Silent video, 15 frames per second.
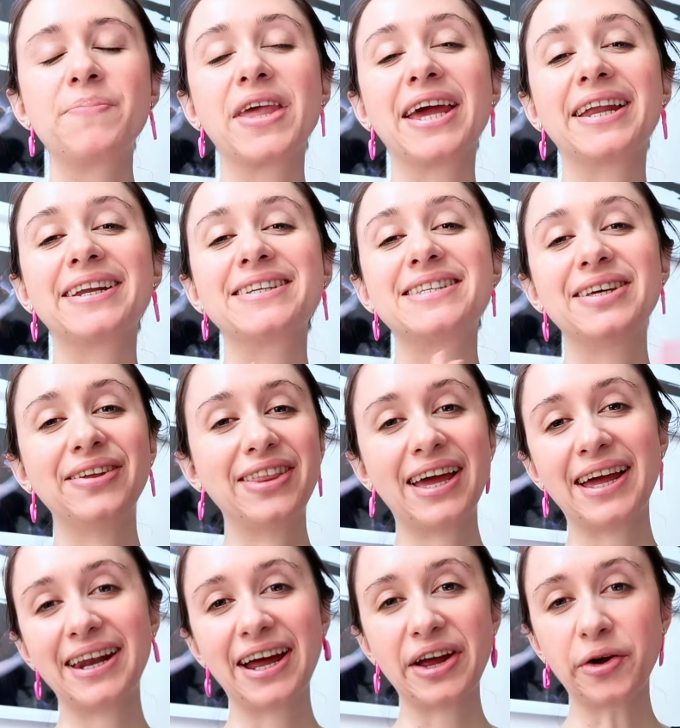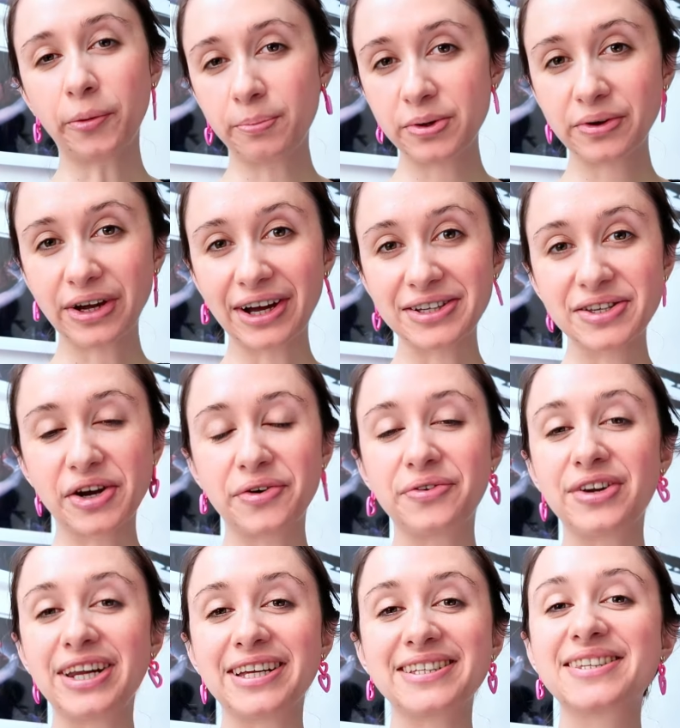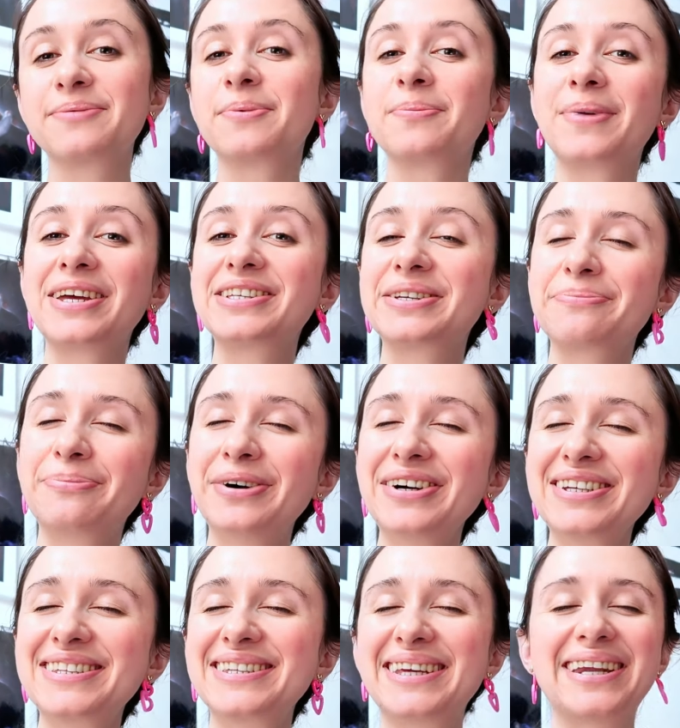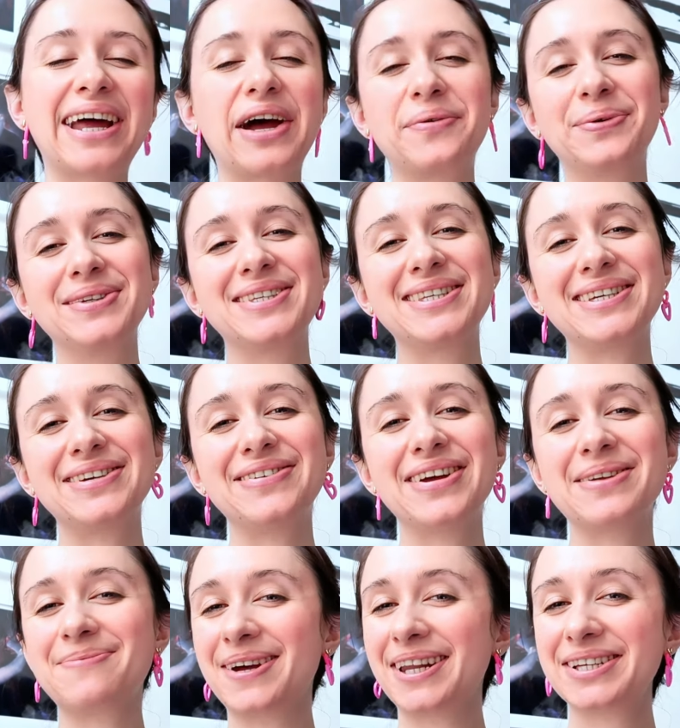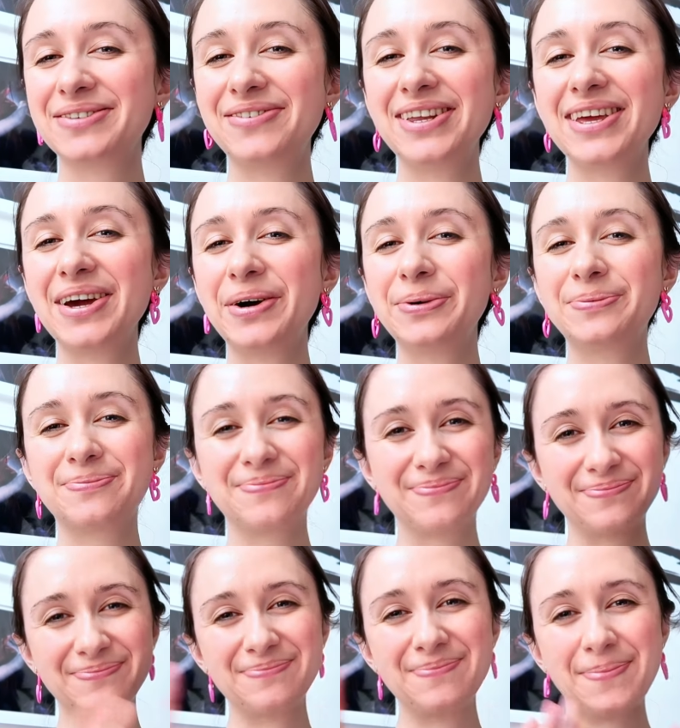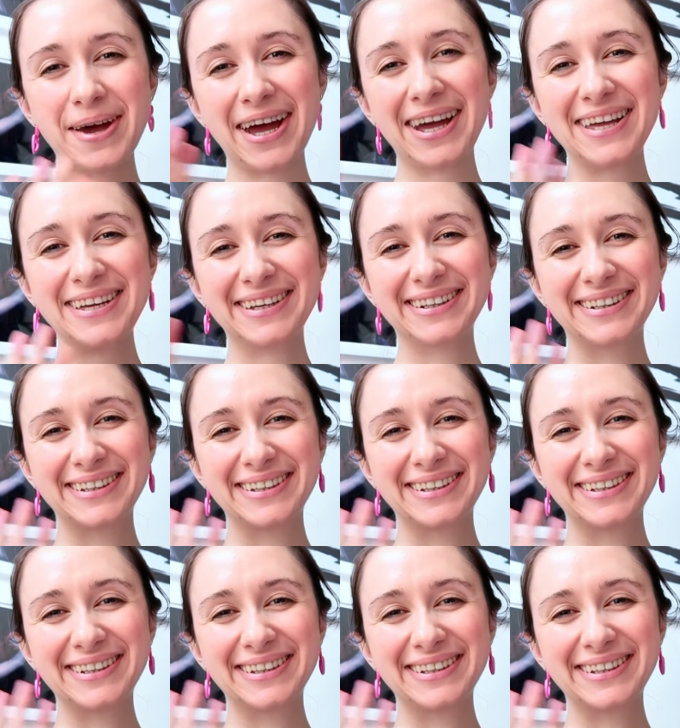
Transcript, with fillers: And until then, I hope you guys are reading some amazing books and I will see you in my next video. Bye.